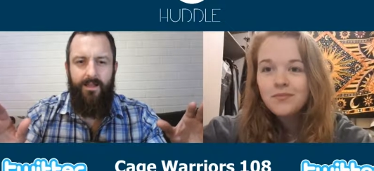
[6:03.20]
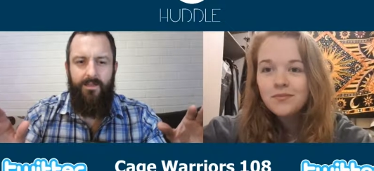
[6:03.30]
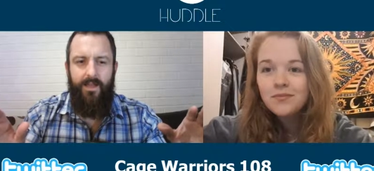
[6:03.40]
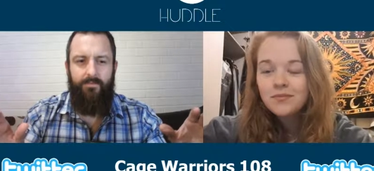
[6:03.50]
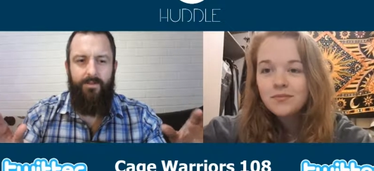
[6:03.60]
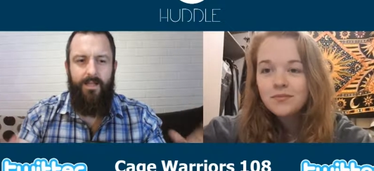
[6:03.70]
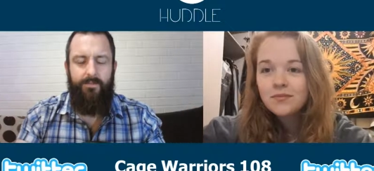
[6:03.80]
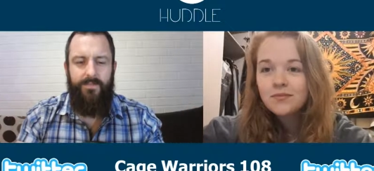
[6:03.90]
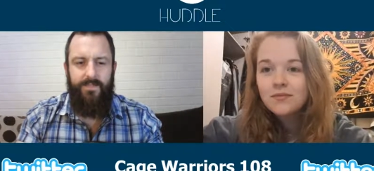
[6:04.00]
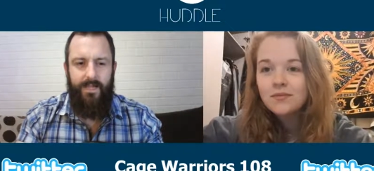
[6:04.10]
Speaker 1: you're having a
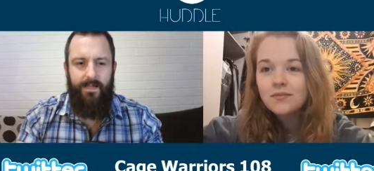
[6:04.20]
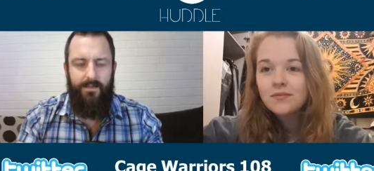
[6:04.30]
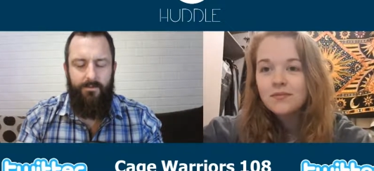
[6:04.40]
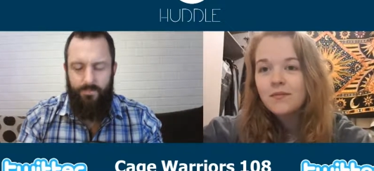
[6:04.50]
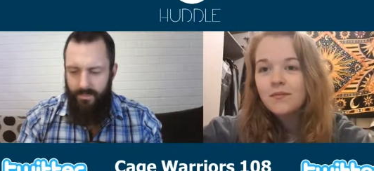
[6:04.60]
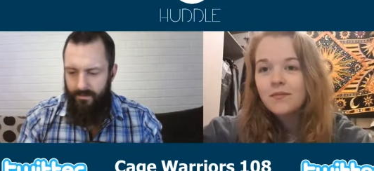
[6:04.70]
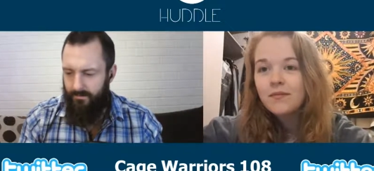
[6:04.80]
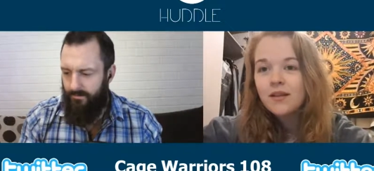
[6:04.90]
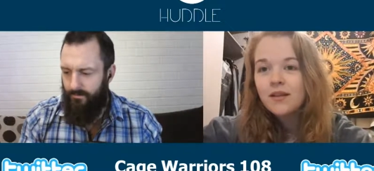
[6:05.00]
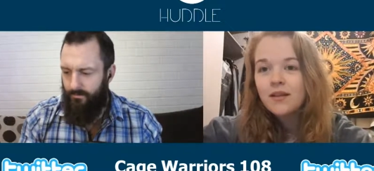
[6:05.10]
laugh. Was that
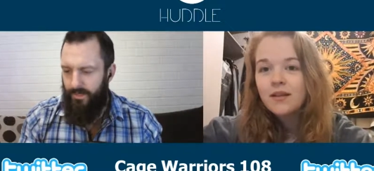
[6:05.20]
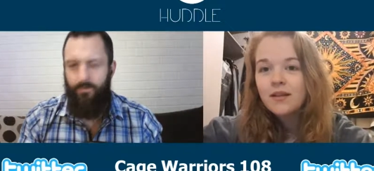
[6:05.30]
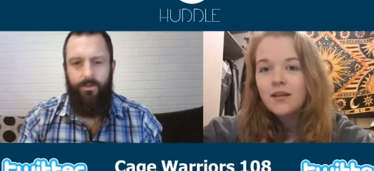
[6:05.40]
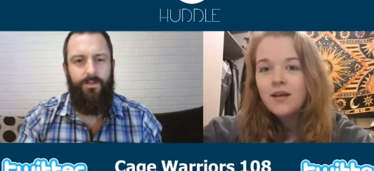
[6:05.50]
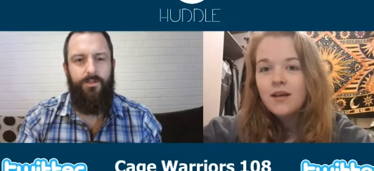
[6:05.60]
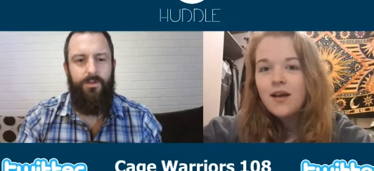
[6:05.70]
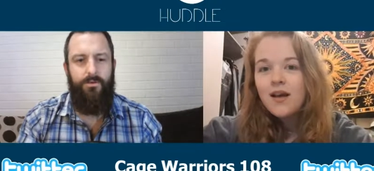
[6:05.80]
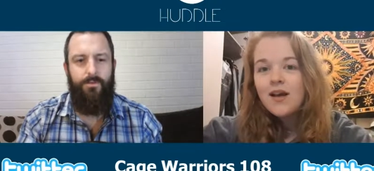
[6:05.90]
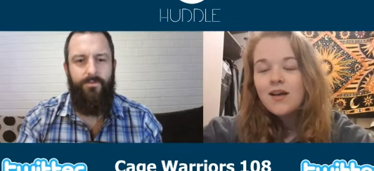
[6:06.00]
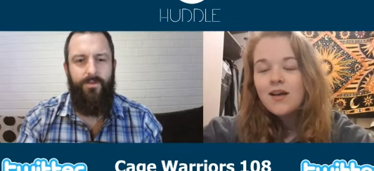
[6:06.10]
all they
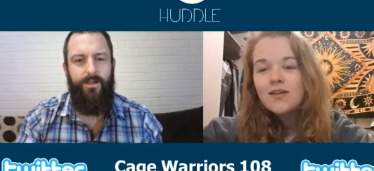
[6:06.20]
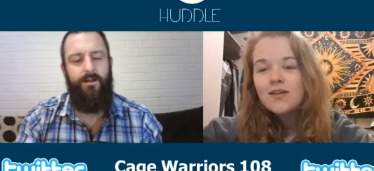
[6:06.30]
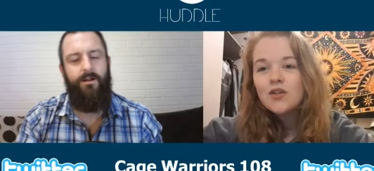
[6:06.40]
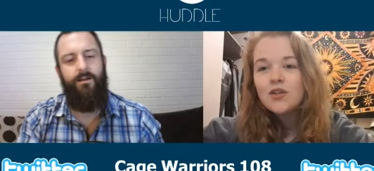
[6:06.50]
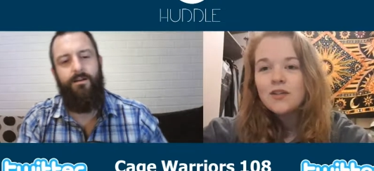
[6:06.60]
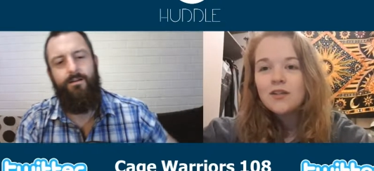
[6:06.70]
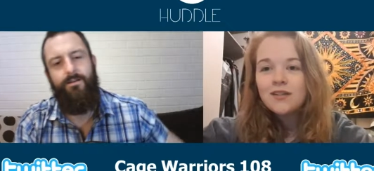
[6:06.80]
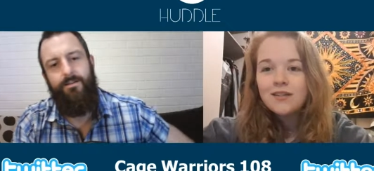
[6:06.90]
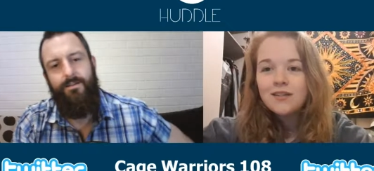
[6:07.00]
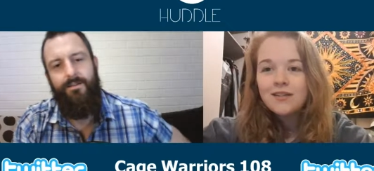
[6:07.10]
do? And you think, oh.
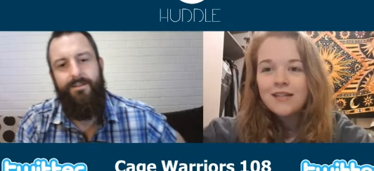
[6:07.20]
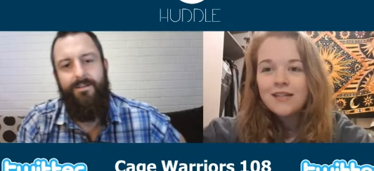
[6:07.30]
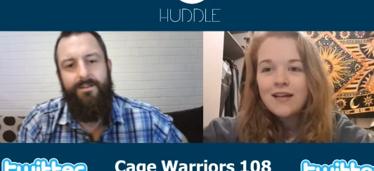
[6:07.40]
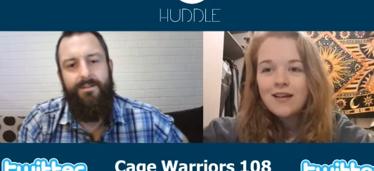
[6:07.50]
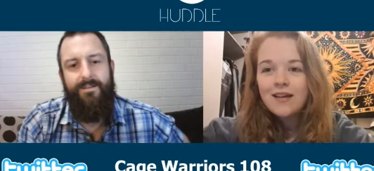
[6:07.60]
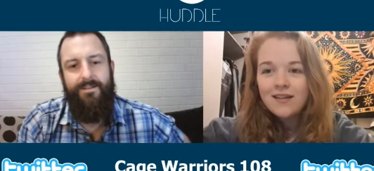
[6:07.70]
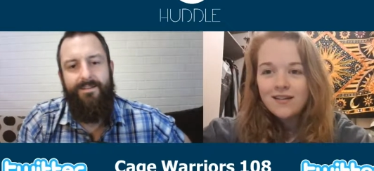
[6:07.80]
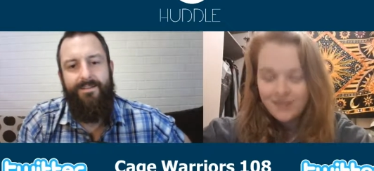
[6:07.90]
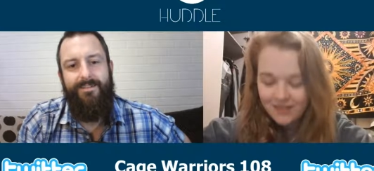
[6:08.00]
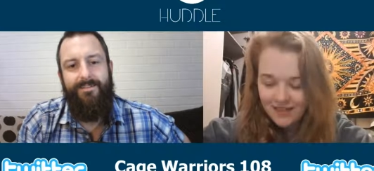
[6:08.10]

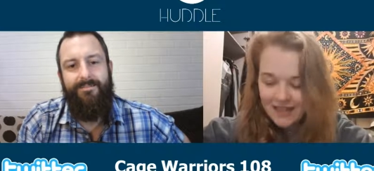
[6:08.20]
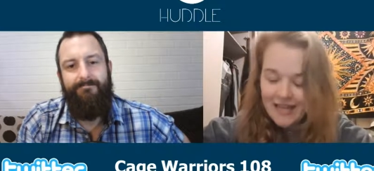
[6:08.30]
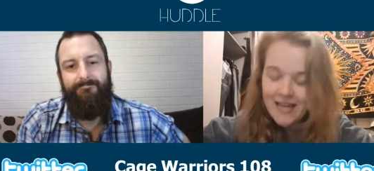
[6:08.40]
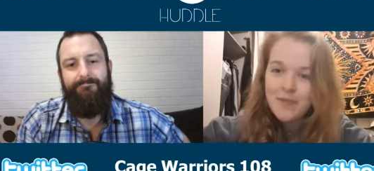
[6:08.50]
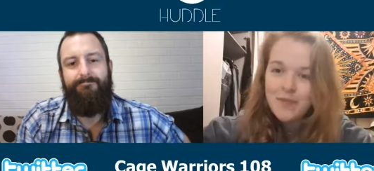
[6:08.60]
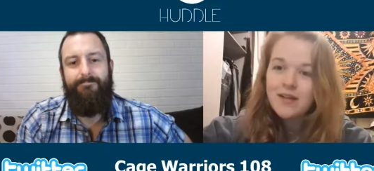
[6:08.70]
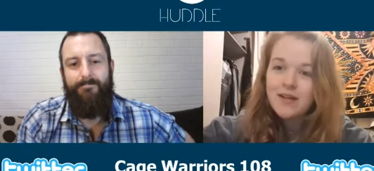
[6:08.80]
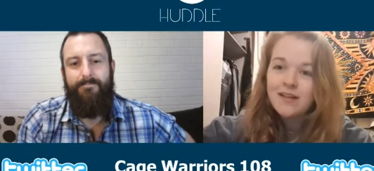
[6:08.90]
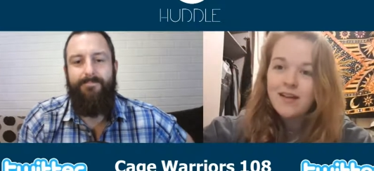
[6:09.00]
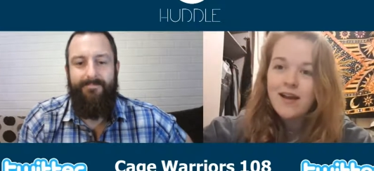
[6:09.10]
Speaker 2: Yeah, I mean, like
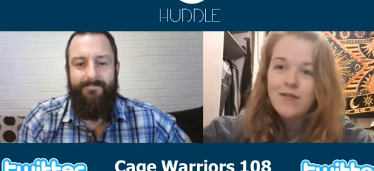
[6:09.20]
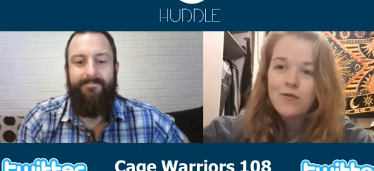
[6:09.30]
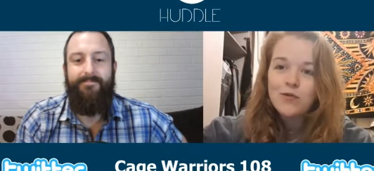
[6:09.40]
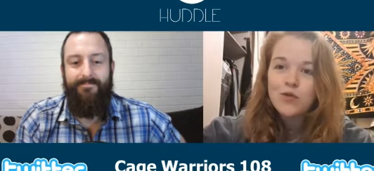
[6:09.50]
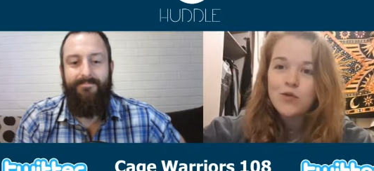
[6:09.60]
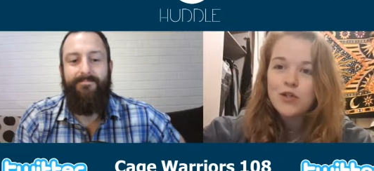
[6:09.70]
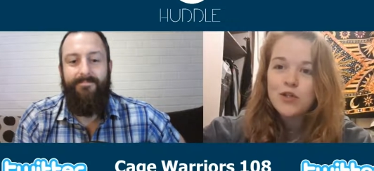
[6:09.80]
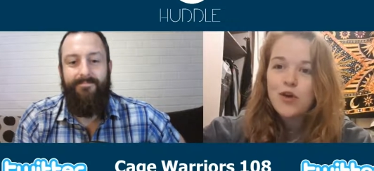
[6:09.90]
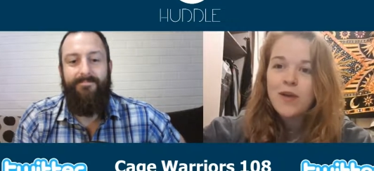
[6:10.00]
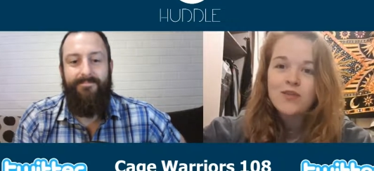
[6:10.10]
everyone's always showing me
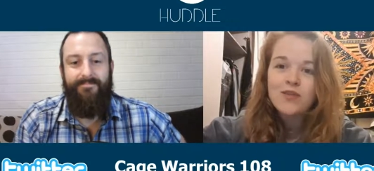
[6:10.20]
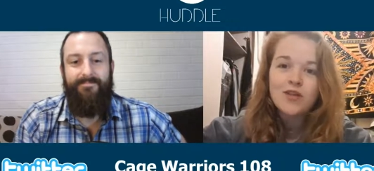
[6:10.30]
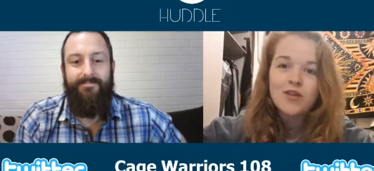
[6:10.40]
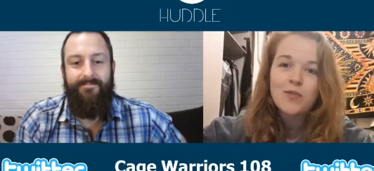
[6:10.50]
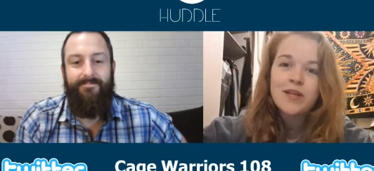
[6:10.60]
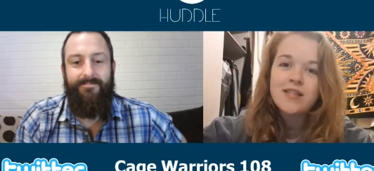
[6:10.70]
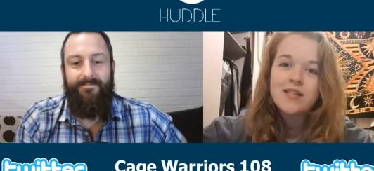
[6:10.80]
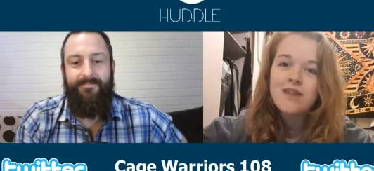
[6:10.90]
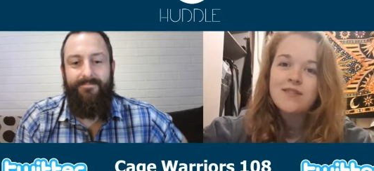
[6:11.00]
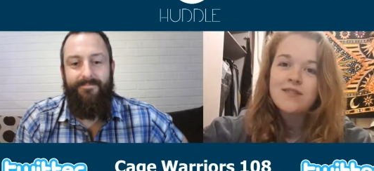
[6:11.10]
extra little bits after
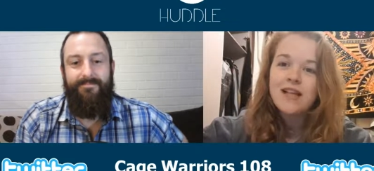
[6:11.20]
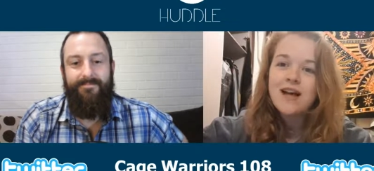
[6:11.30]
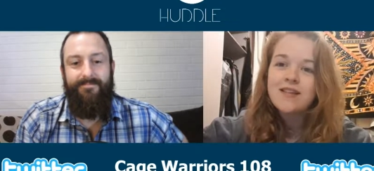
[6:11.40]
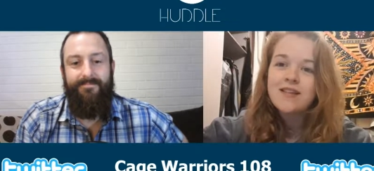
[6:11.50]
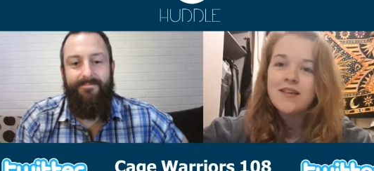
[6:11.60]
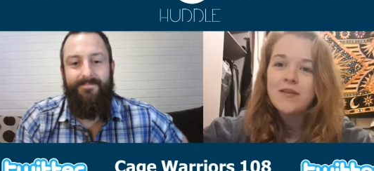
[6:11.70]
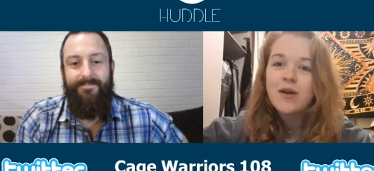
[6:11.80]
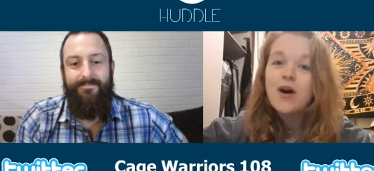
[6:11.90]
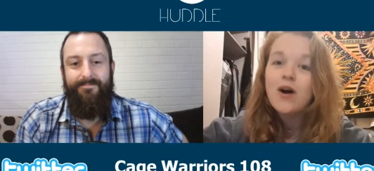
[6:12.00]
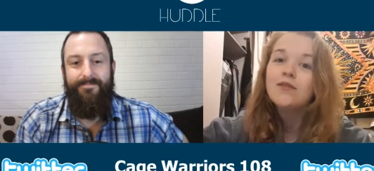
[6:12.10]
class. Like they'll be like, oh,
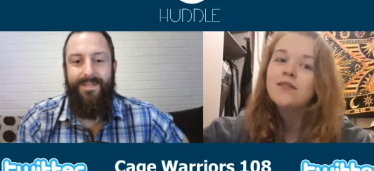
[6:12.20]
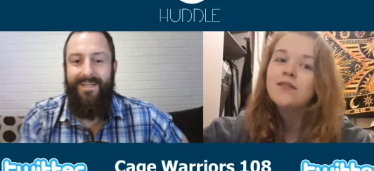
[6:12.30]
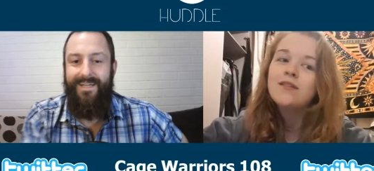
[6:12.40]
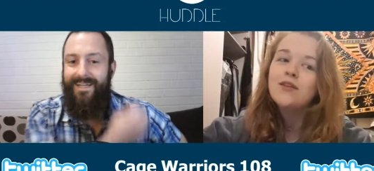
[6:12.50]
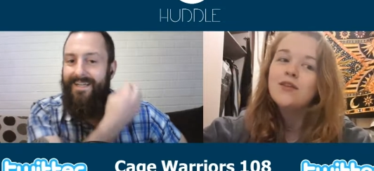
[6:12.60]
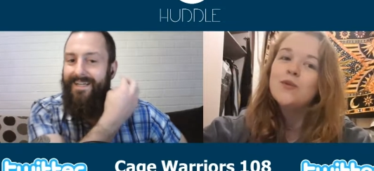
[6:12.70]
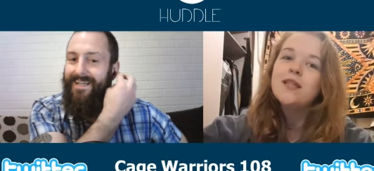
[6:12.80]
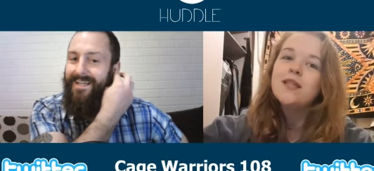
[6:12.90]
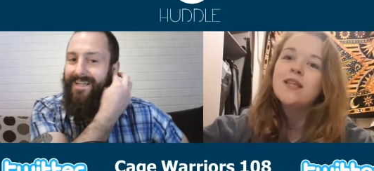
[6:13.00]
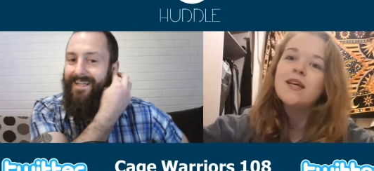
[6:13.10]
you did
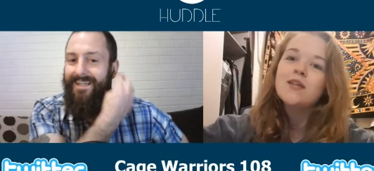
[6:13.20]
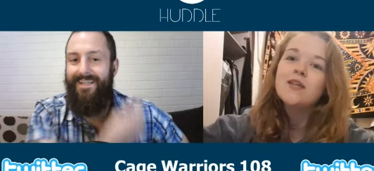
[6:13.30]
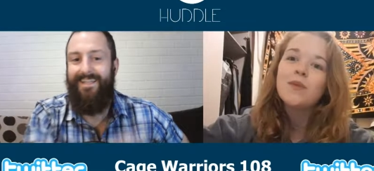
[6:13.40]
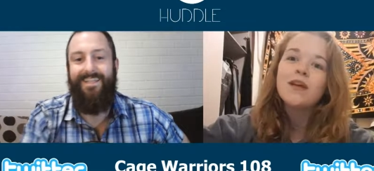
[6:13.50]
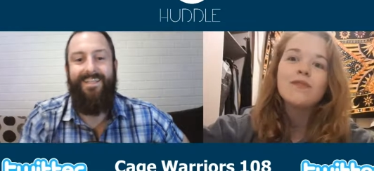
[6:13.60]
this, but like if you do